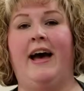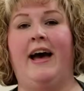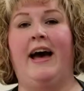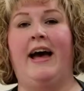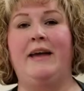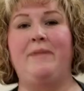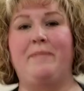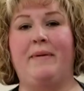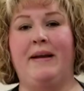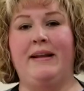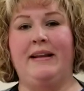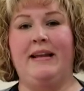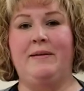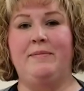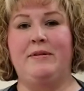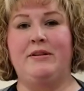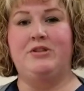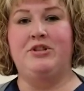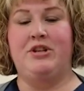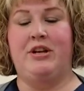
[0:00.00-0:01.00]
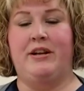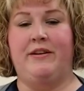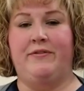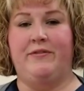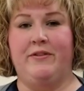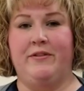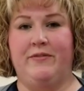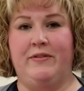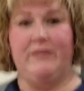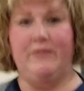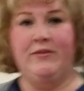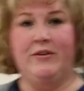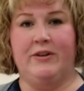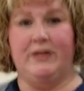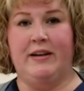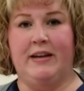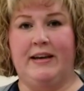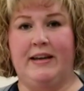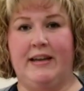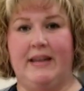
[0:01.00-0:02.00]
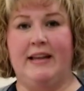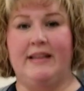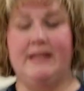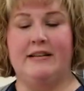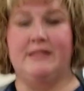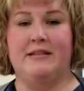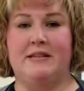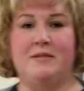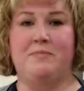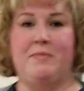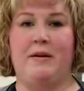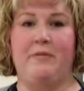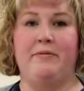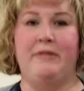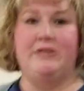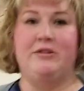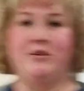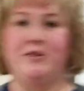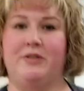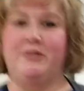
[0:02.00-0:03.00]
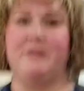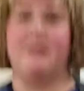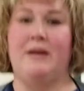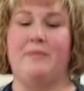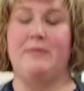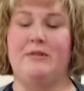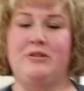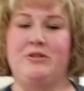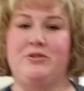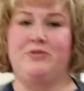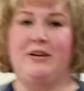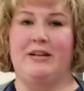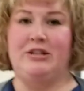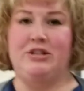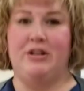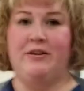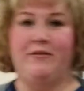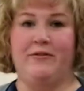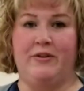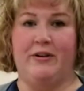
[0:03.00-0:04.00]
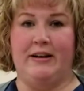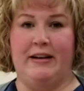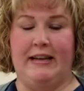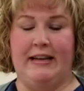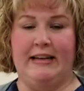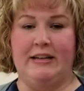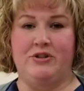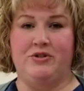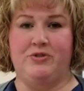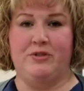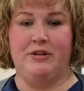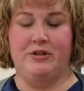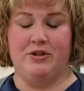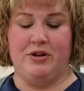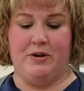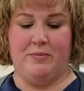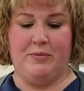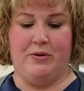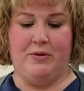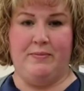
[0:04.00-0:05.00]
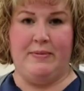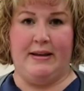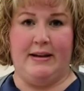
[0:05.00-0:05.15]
Hi, my name is Jennifer Viera, and this is my return demonstration for an intradermal